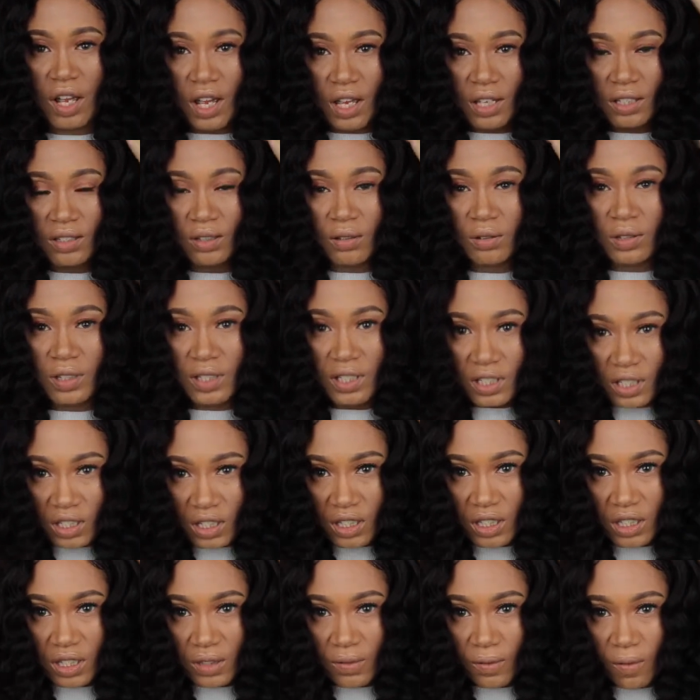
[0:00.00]
So
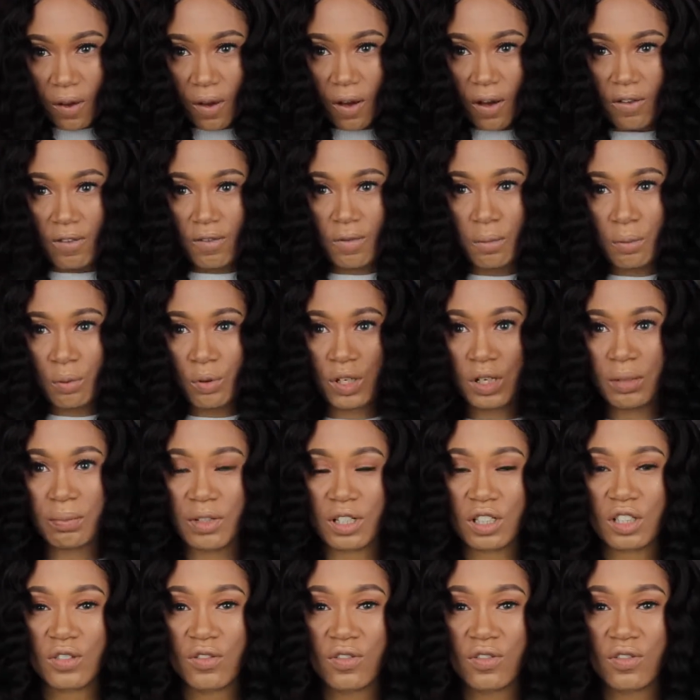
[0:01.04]
it's pretty much